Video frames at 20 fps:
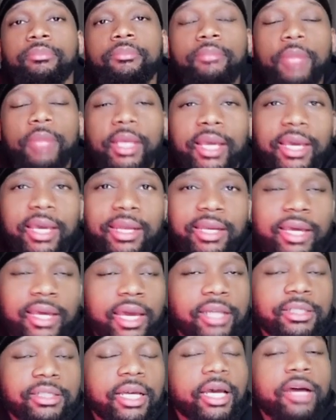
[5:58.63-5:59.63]
any ex
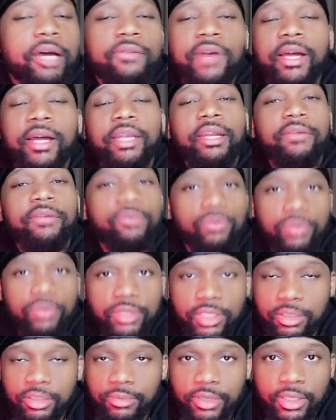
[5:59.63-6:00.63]
I have, I never will see
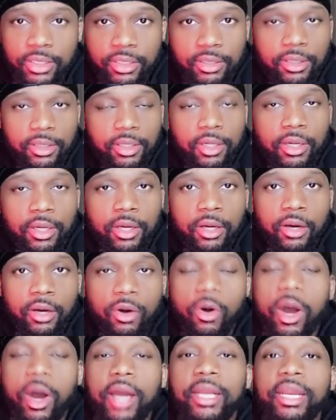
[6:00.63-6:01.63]
them again, or
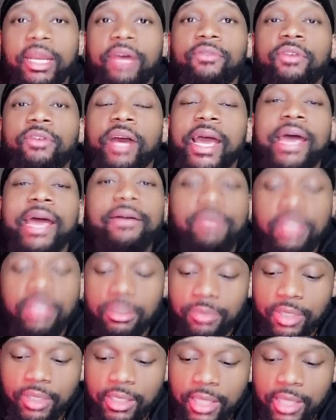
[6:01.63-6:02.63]
I never have seen them again. Like I